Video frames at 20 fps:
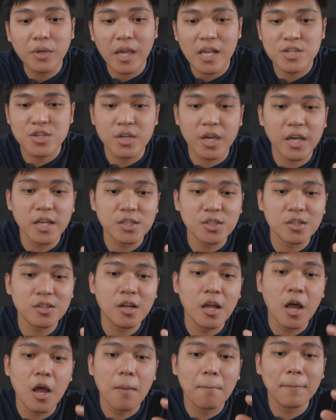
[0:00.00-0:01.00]

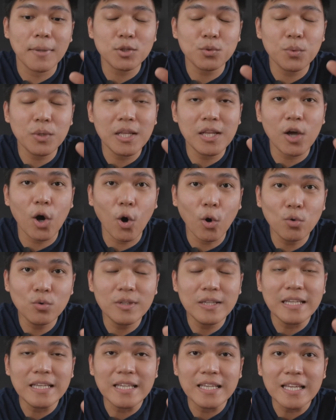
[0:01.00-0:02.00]
education, but will
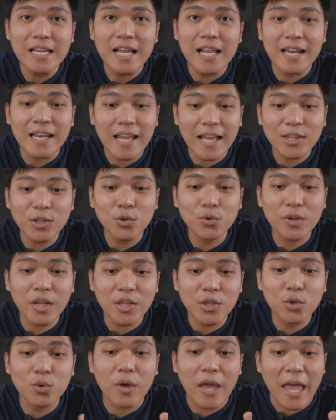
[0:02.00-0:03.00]
only let you
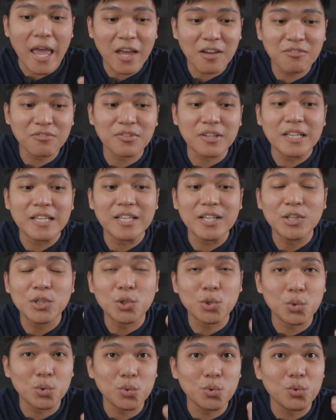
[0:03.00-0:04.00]
renew every
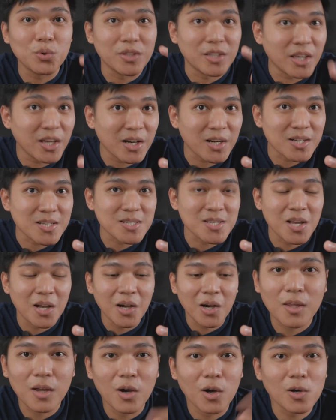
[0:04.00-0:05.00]
two years.
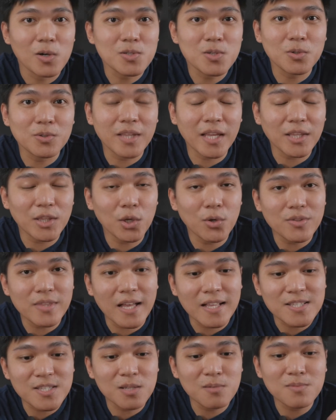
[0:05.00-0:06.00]
Also, take note
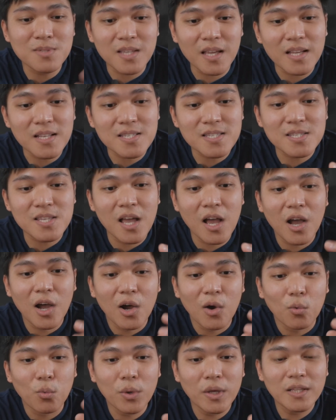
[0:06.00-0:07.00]
that some states
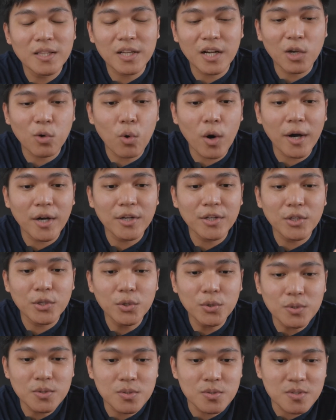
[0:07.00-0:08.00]
will require
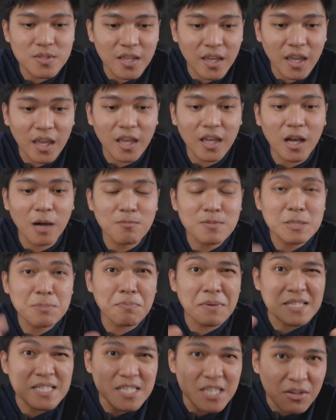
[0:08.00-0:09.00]
you to take um,
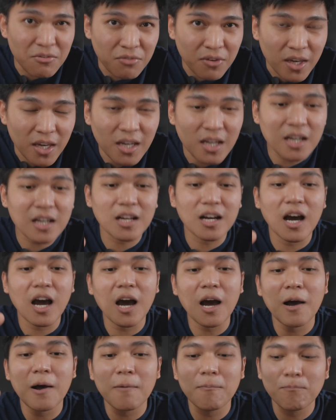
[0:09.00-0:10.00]
specific
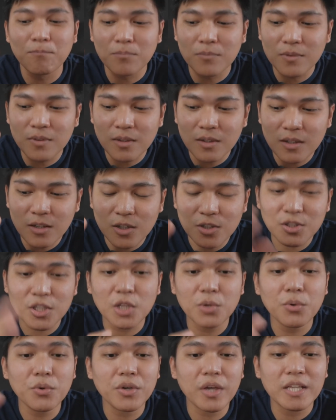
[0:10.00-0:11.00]
um,
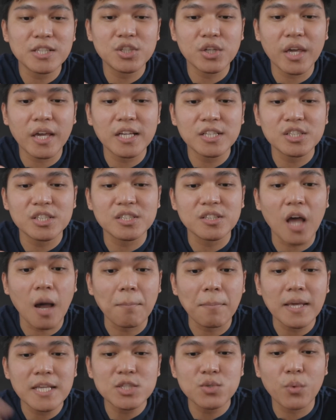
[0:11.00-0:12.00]
continuing education
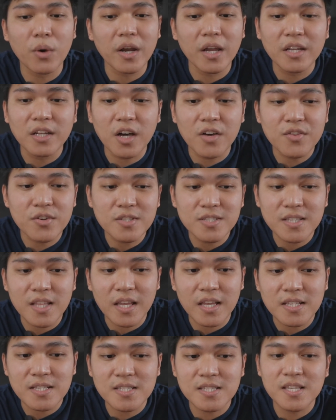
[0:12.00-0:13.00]
topics, where in other
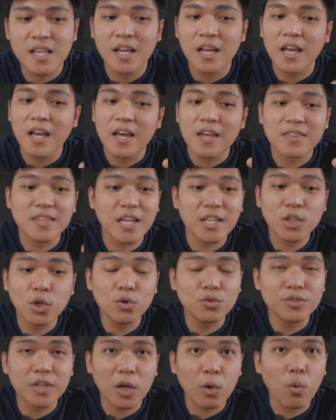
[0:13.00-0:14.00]
states they
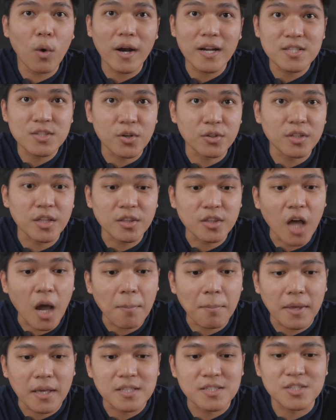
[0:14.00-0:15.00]
don't require certain
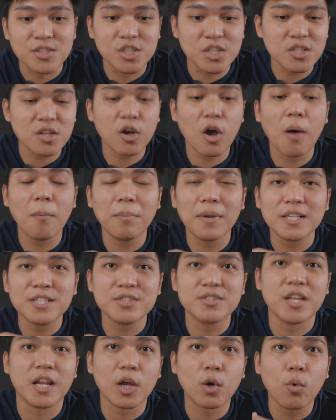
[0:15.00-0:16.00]
topics. Just
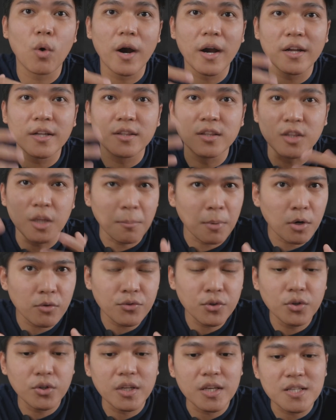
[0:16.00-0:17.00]
accomplish the required number
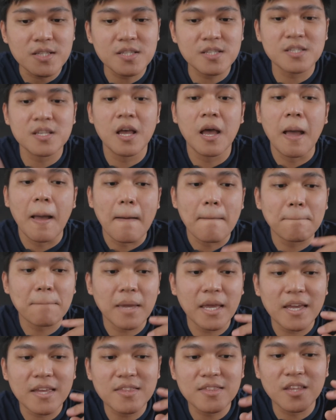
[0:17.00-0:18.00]
of units,
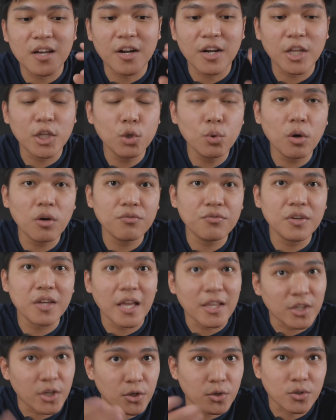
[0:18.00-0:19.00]
pay the renewal fee,
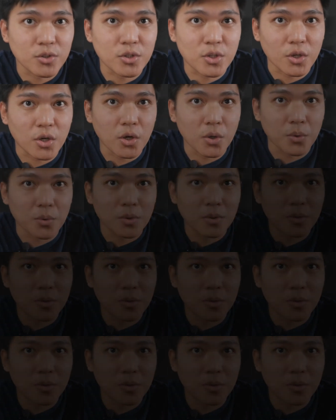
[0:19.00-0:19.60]
and you're good to go.